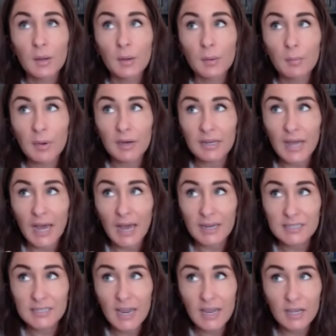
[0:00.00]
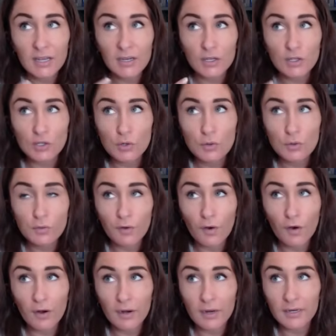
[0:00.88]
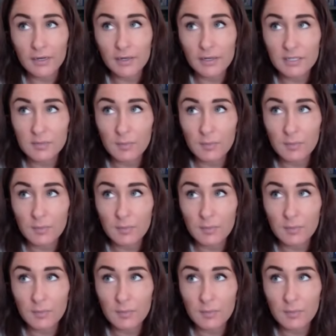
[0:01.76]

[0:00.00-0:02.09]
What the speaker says: but had taken it too far in his